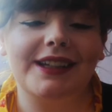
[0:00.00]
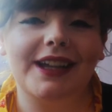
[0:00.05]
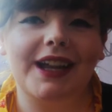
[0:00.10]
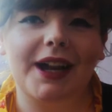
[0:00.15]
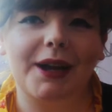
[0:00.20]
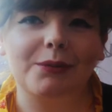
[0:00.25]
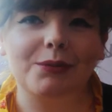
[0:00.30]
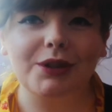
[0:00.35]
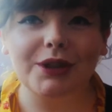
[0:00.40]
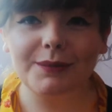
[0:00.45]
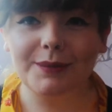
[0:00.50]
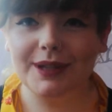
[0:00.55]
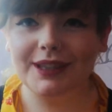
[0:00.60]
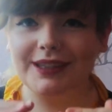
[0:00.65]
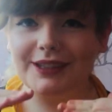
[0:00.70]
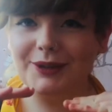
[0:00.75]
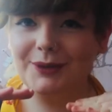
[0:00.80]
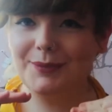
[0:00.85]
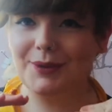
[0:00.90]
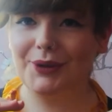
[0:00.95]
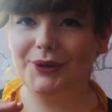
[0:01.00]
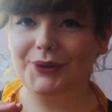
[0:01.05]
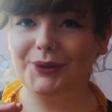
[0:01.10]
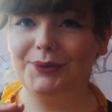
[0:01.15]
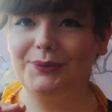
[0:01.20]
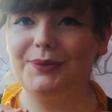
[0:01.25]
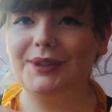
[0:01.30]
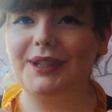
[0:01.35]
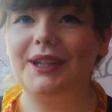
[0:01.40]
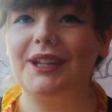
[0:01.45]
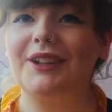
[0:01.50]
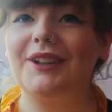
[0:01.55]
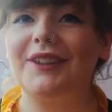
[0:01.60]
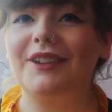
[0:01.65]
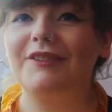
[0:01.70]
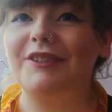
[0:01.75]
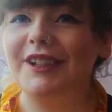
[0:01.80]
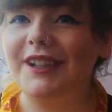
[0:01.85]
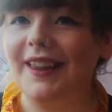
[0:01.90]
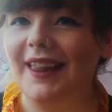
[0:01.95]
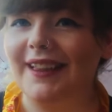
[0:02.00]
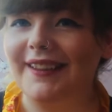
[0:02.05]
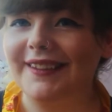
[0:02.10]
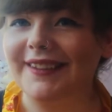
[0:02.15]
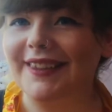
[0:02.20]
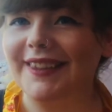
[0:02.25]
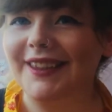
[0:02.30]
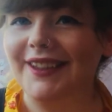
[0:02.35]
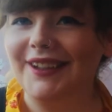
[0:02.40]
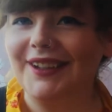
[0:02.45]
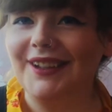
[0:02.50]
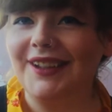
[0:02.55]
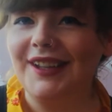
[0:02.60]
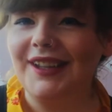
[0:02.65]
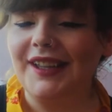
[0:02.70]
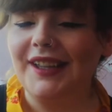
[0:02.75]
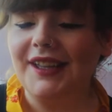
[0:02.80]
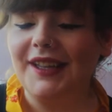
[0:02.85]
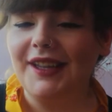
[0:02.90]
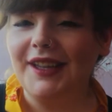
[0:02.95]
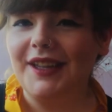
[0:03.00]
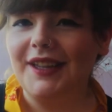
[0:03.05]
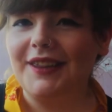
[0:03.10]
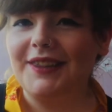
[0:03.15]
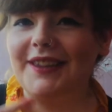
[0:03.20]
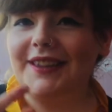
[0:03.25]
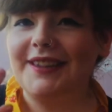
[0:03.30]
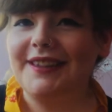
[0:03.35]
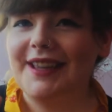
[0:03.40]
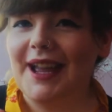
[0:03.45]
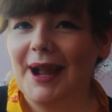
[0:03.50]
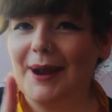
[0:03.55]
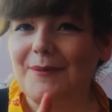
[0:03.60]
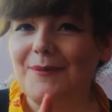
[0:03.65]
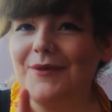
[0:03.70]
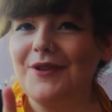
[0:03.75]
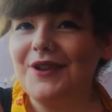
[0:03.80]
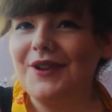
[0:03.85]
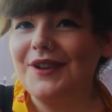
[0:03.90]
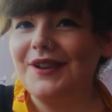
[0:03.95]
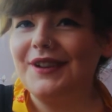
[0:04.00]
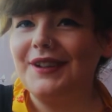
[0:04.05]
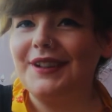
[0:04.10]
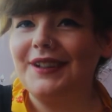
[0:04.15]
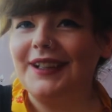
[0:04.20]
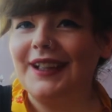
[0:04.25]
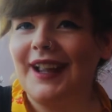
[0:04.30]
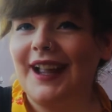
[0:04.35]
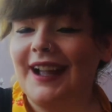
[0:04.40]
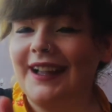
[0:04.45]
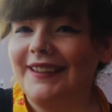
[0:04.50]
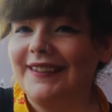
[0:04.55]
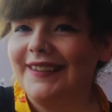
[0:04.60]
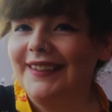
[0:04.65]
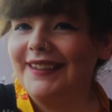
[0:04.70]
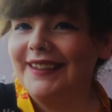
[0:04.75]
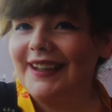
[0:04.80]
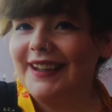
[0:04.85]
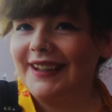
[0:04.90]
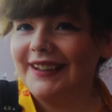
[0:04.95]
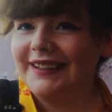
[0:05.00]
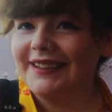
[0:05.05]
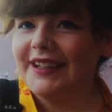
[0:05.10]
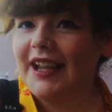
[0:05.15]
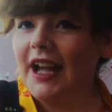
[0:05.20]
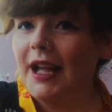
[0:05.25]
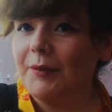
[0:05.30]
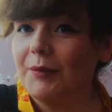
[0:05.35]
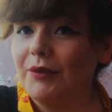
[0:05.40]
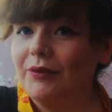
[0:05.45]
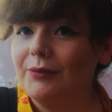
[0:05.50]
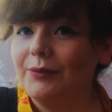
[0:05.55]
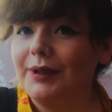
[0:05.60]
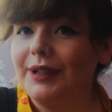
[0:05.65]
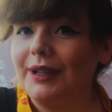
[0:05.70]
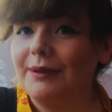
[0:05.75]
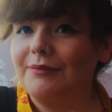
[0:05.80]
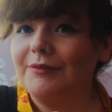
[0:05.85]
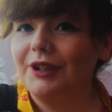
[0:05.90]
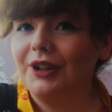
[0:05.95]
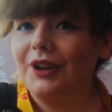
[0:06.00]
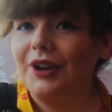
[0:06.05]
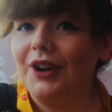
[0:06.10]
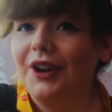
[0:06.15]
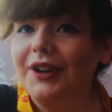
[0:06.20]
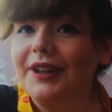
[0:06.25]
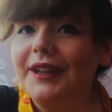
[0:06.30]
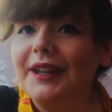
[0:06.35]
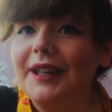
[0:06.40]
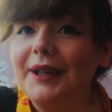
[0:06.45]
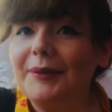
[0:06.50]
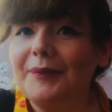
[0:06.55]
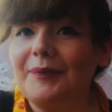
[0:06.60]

I'm going to be a little more zoomed in because I realised that this camera, it has the date and time on when I'm recording it.